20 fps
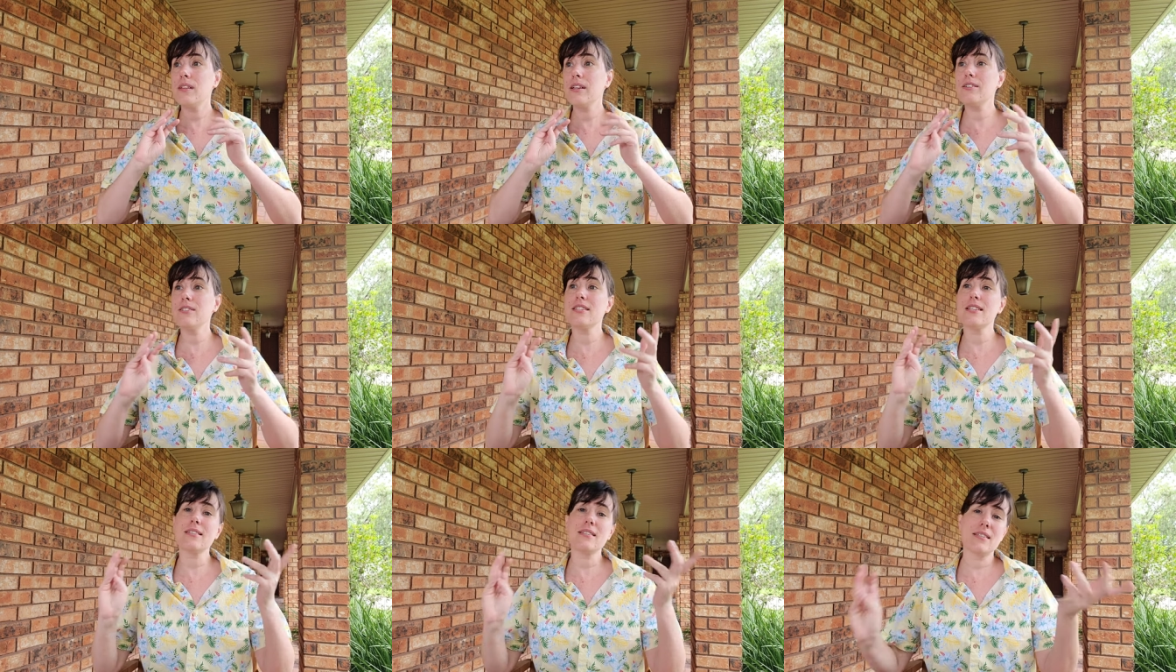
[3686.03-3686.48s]

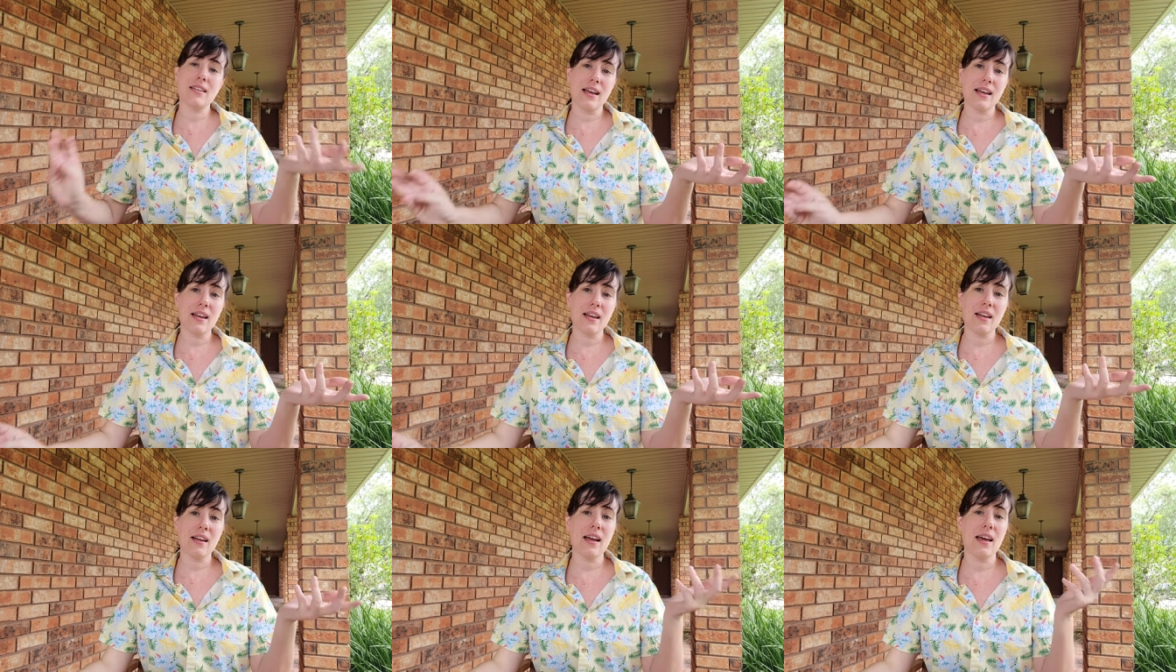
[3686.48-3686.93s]
there's a
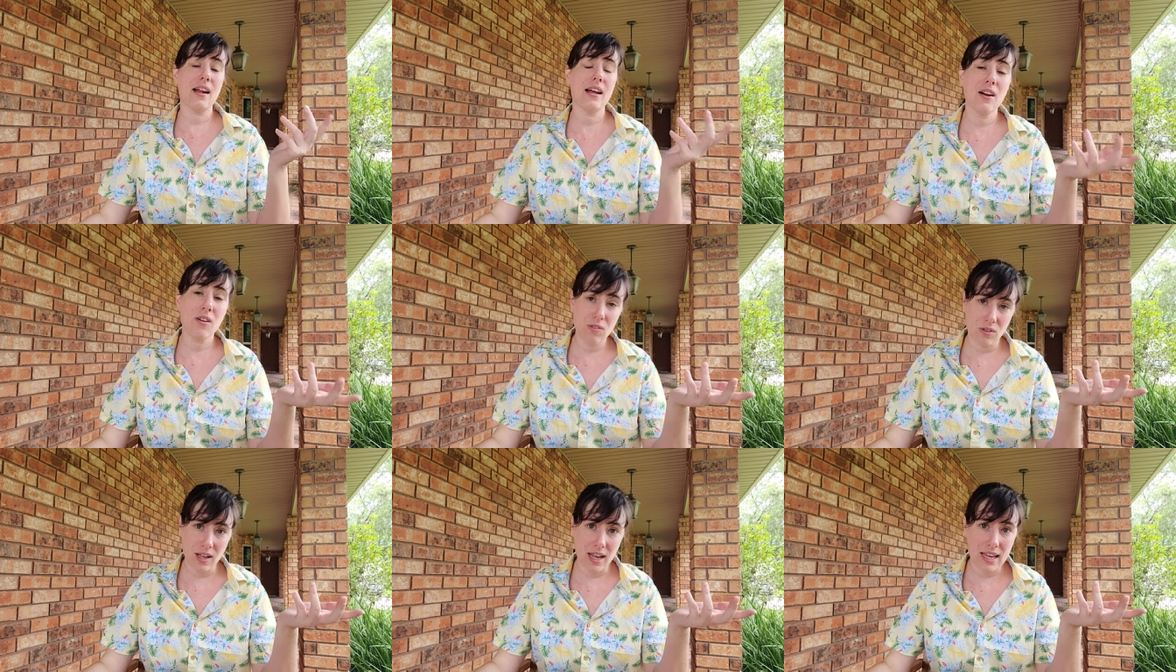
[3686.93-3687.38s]
saying, and
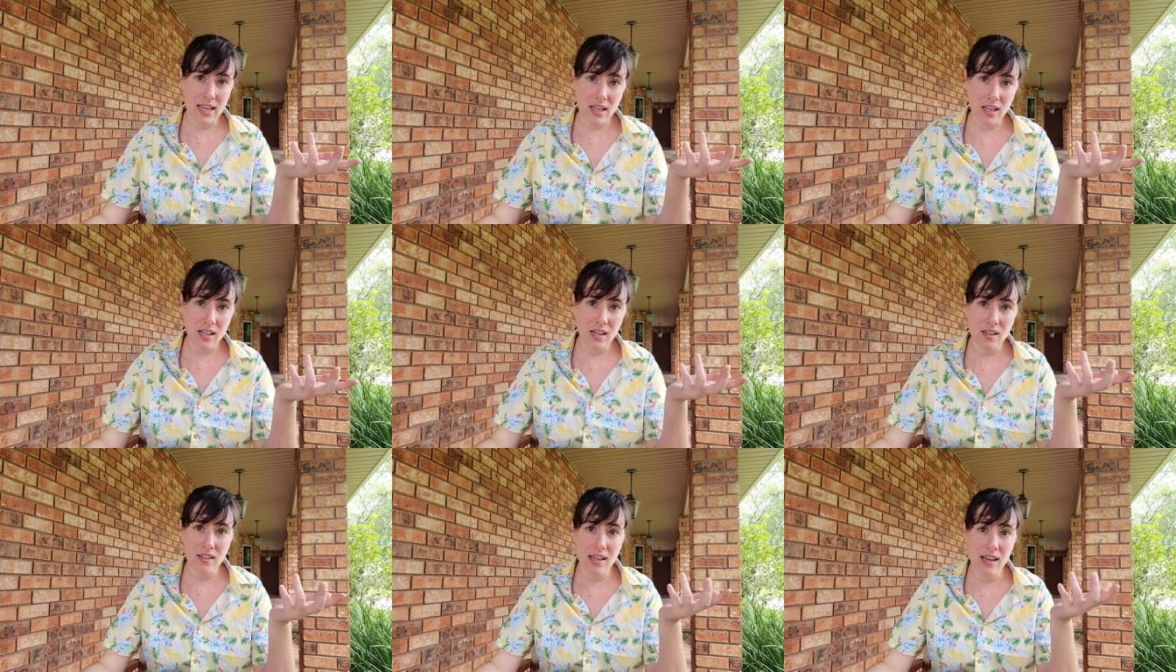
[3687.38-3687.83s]
I don't
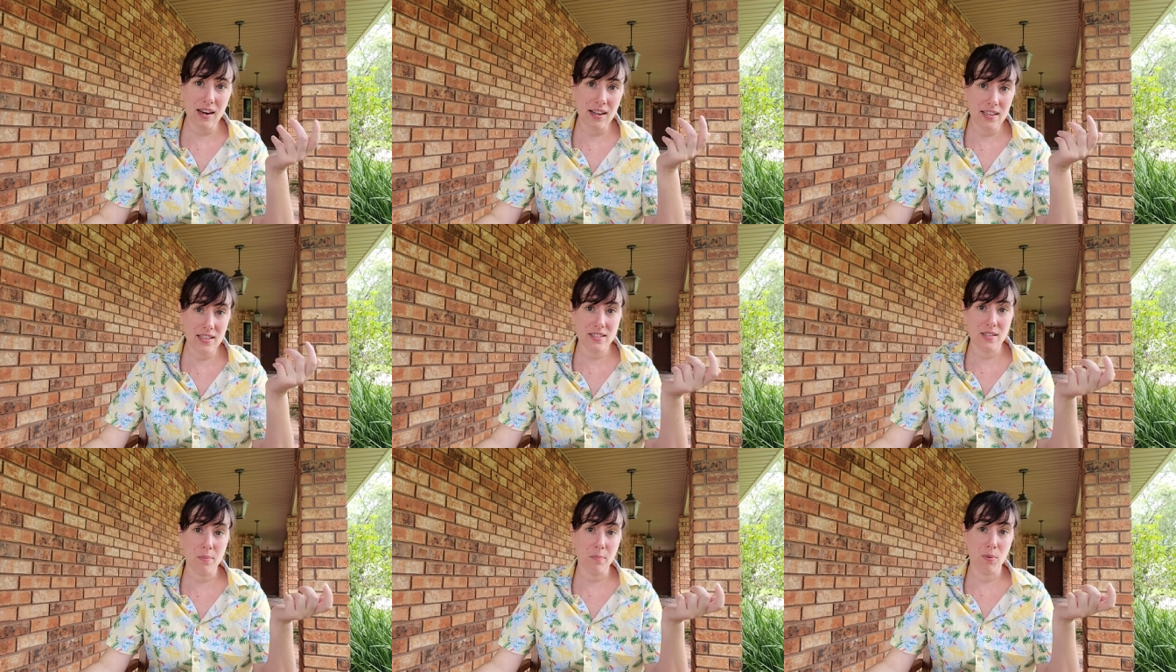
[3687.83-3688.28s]
like it,
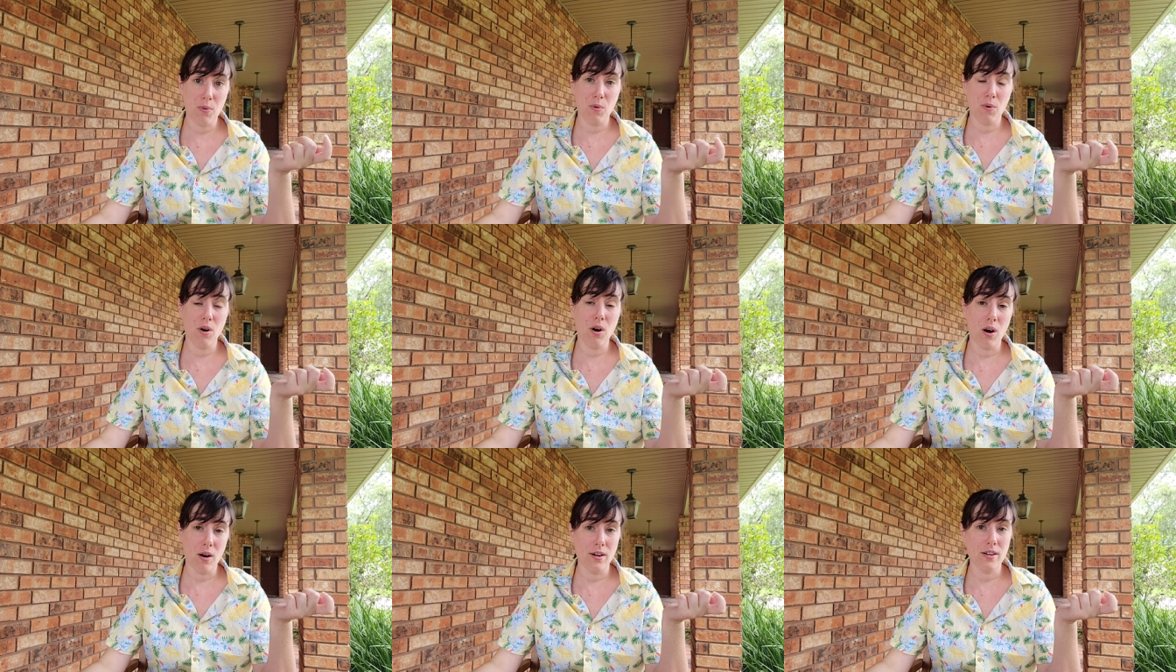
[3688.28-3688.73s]
that it's a
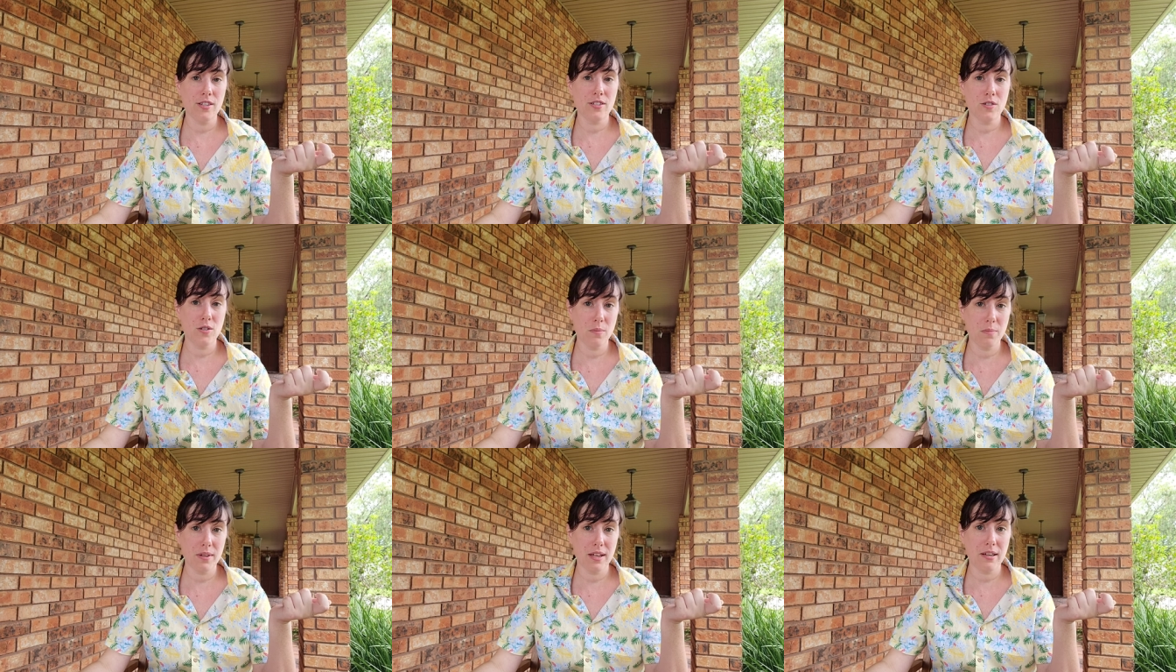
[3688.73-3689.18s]
poor
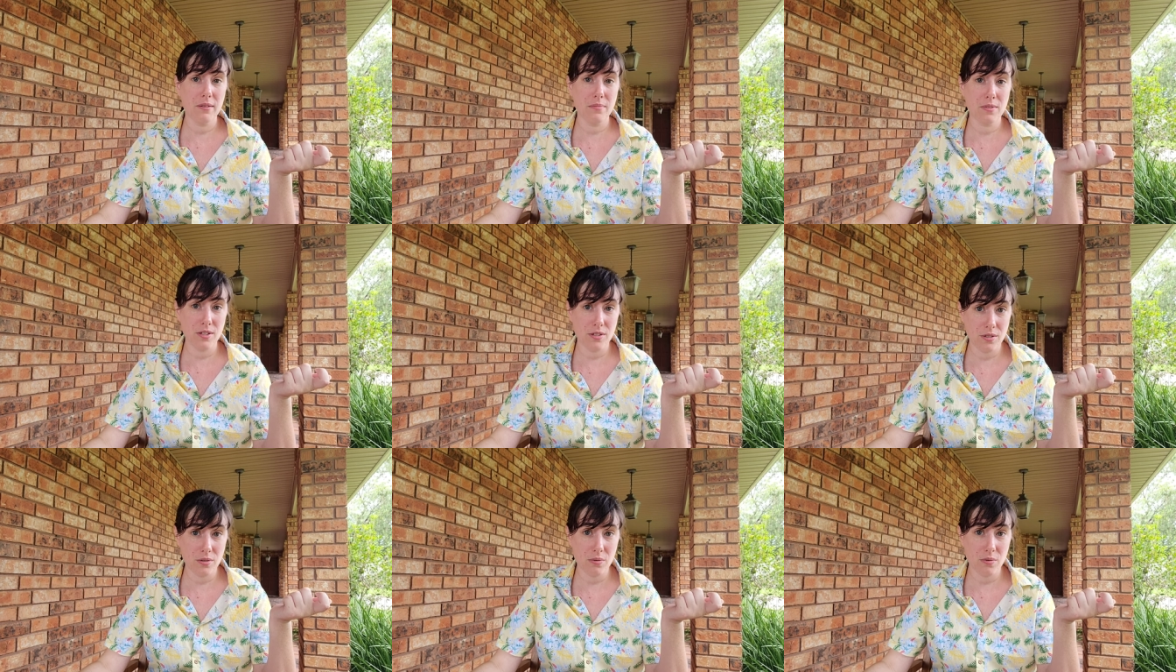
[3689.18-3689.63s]
artist who
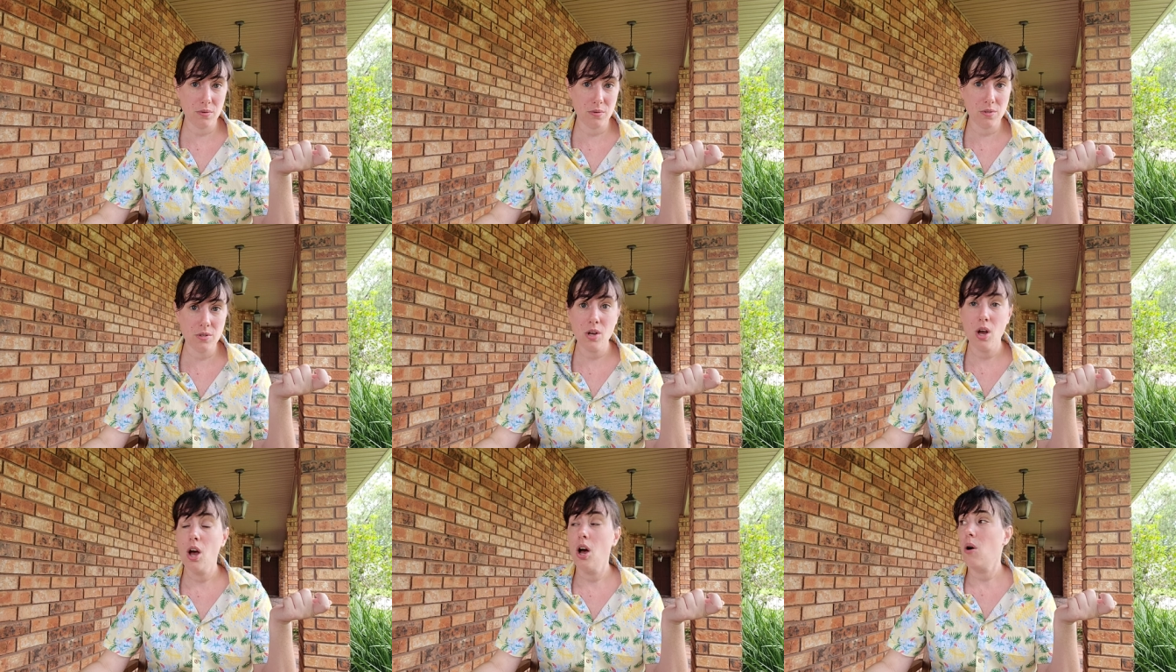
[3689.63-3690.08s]
blames their
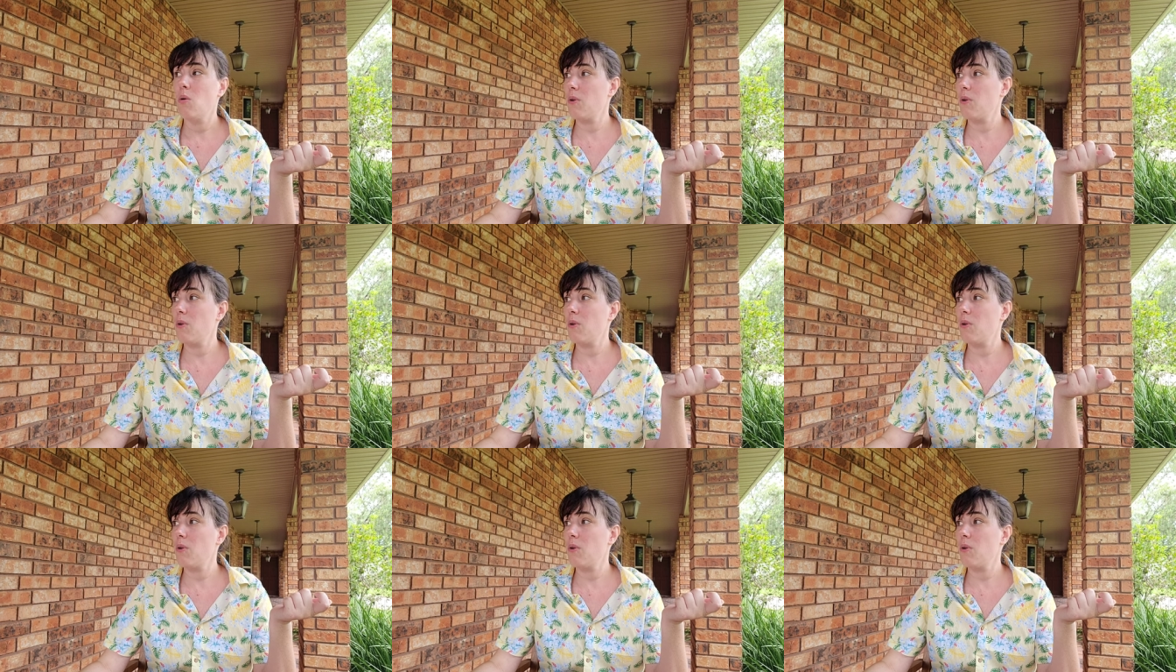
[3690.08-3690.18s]
tools.